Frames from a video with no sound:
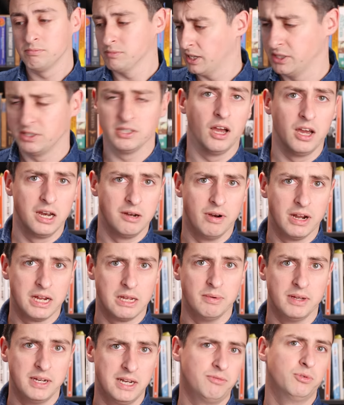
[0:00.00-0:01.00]
I highly
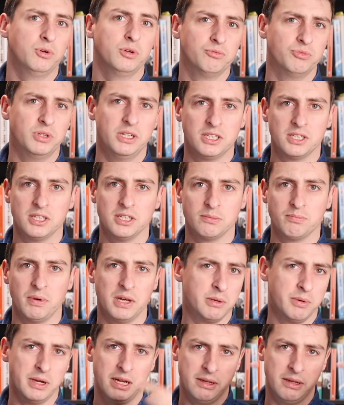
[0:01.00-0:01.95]
recommend everyone reads this, by the